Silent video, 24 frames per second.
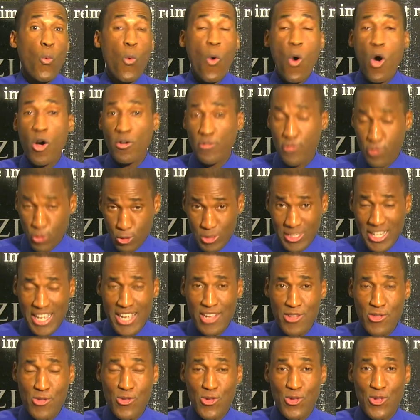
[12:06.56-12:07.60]
war
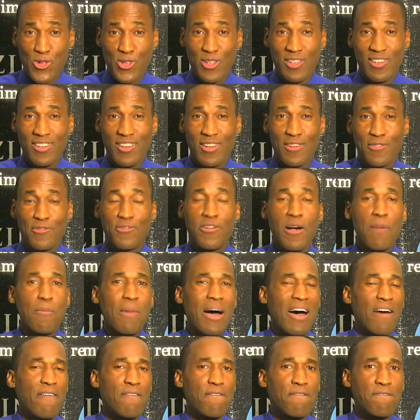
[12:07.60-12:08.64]
footage
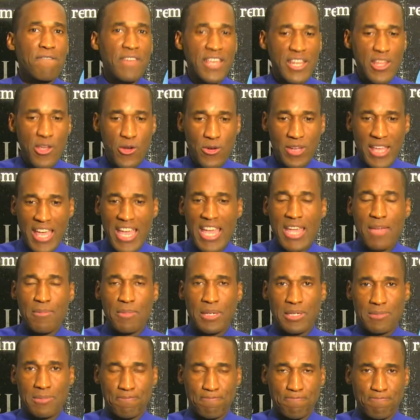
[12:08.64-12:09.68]
from a video
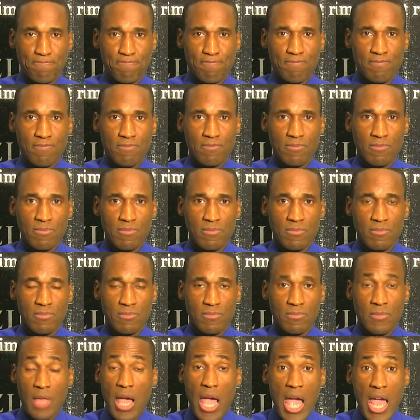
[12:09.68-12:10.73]
game.
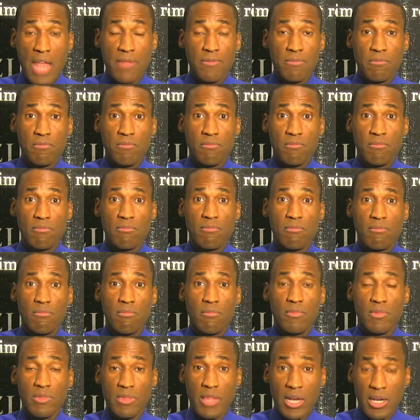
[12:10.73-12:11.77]
And
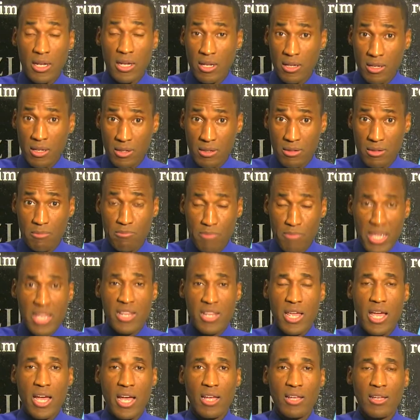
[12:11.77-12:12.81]
the
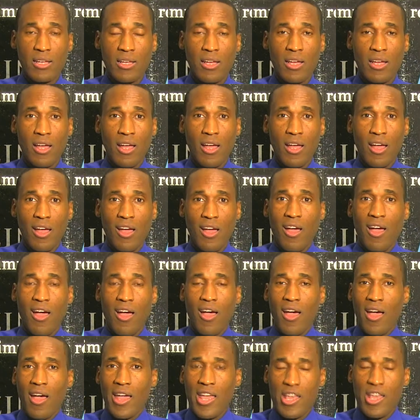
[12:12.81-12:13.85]
media
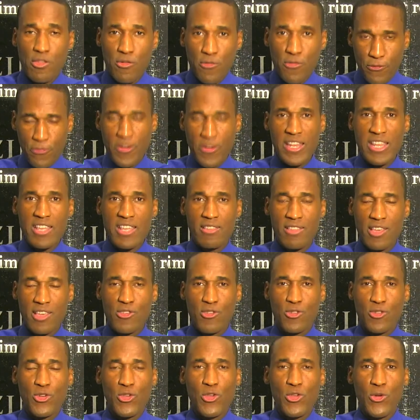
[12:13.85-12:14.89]
is fitting
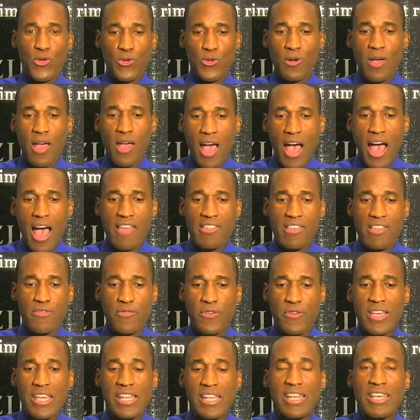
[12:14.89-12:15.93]
this to you as
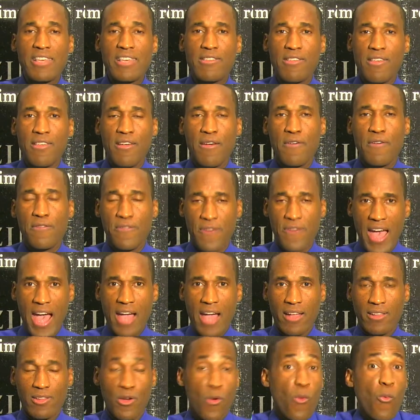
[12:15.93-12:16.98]
if it is
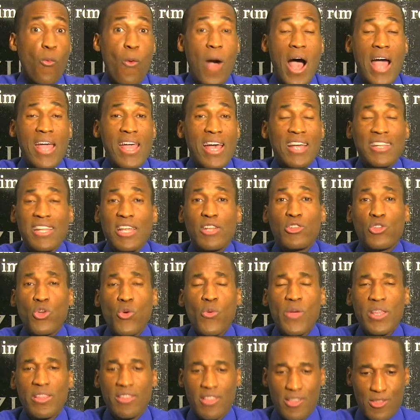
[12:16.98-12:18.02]
fact. Why are they
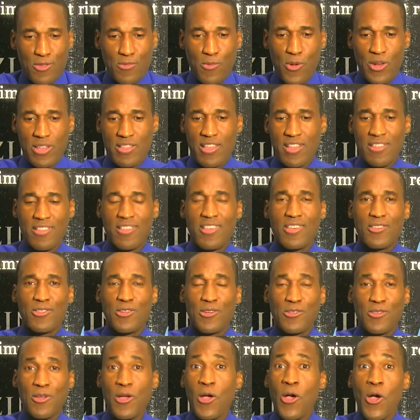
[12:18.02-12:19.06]
doing this, brothers and
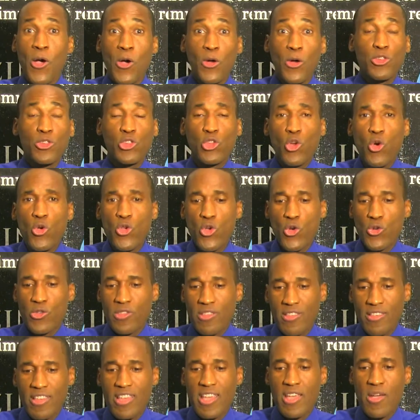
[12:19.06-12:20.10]
sisters? Do you
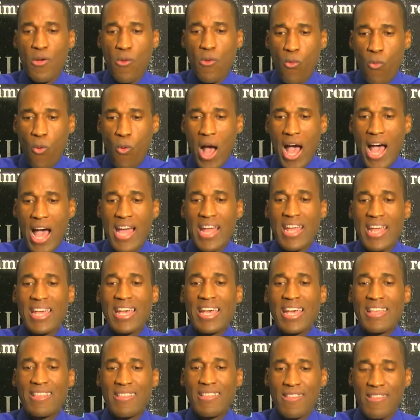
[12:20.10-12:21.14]
see
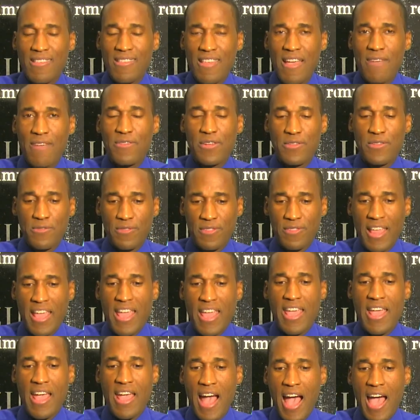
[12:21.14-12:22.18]
why Seventh
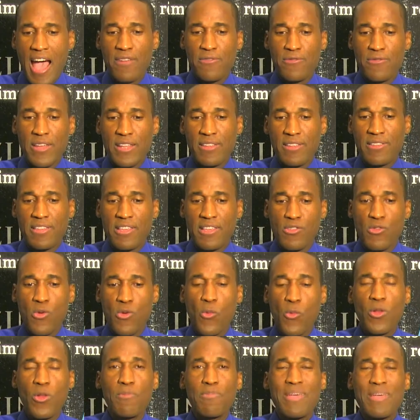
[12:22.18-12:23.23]
day
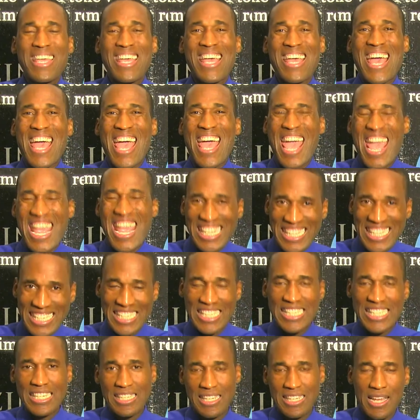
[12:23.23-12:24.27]
Adventists will be
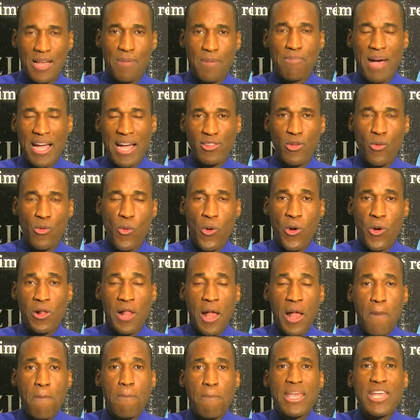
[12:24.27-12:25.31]
hated by the
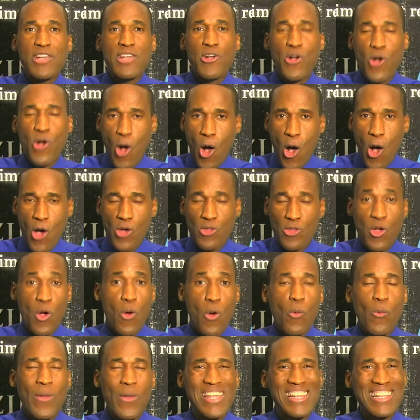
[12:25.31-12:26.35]
world?
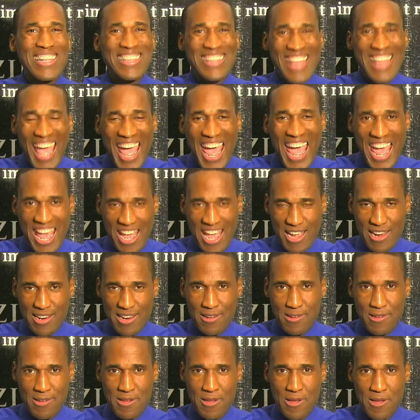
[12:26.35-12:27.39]
Because we
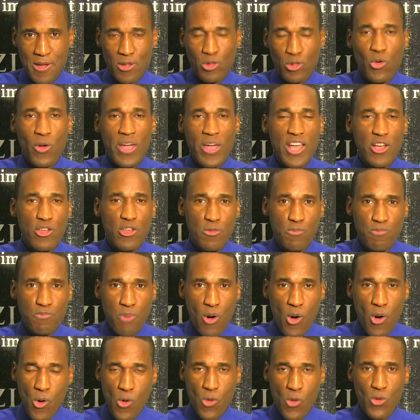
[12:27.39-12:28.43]
dare to
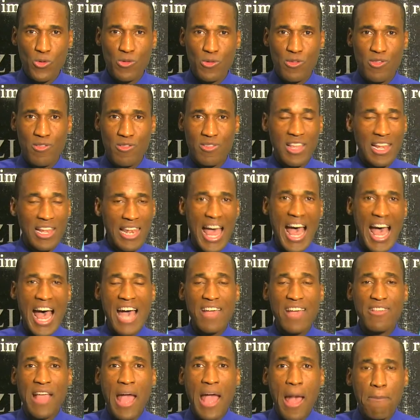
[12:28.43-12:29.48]
expose the
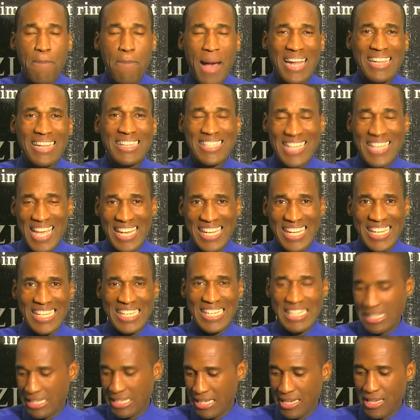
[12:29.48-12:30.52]
lies by
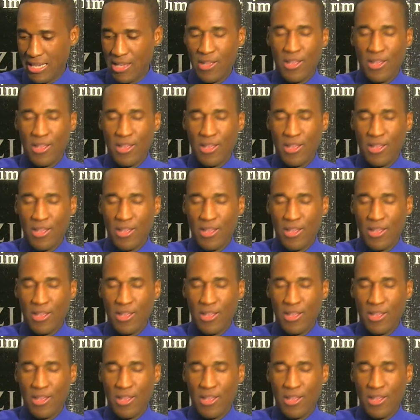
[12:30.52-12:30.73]
telling